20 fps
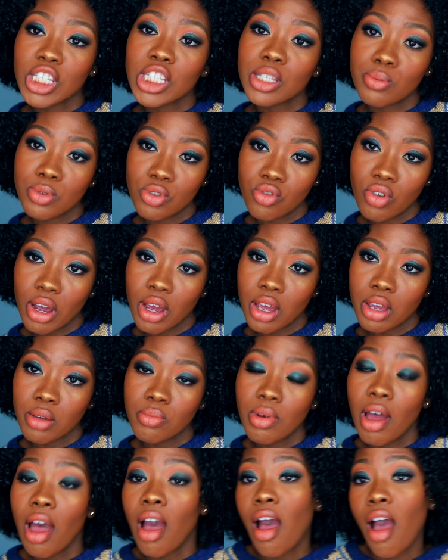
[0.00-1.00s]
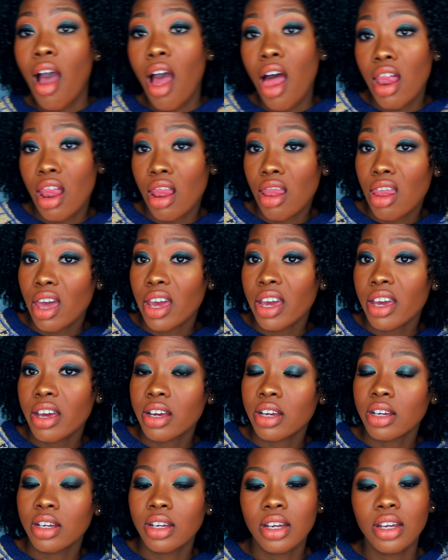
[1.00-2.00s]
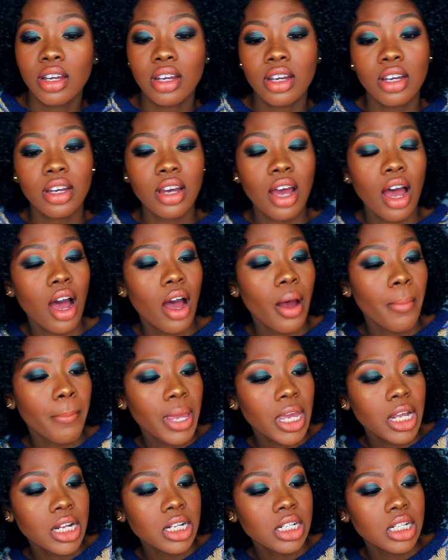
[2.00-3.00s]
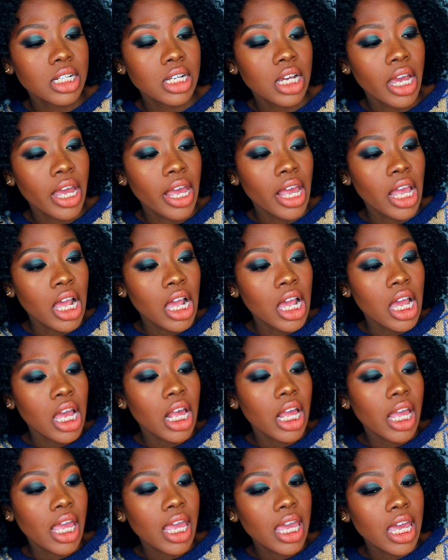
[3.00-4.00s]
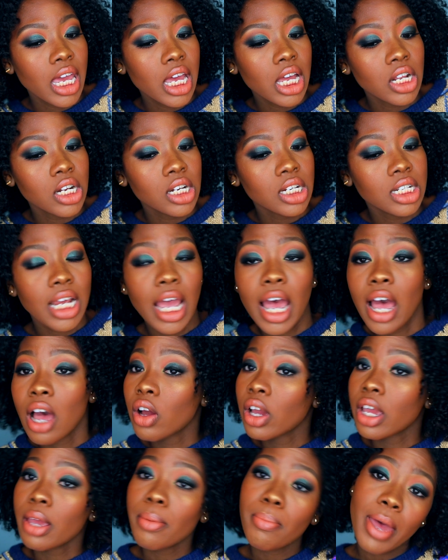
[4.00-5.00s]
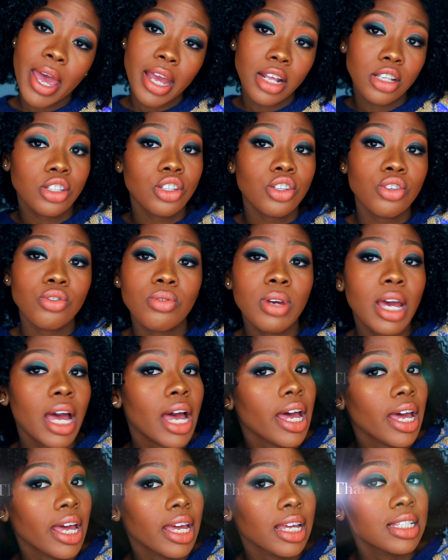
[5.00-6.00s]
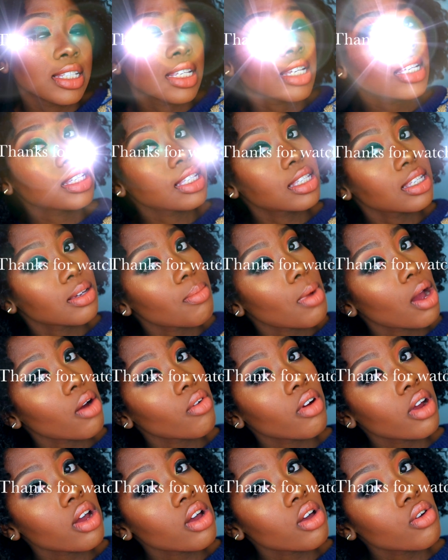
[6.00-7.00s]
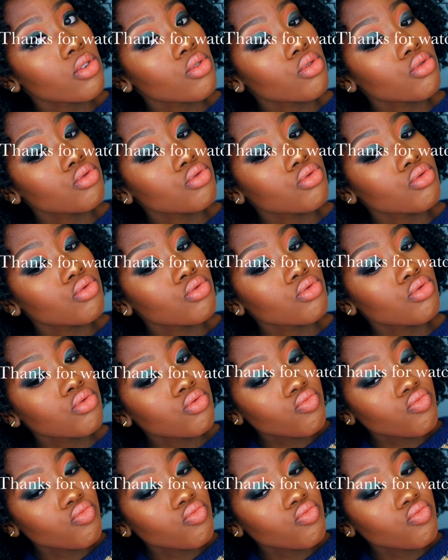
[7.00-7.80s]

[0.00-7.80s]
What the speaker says: subscribe, like, comment, and I'll get back to you guys tomorrow.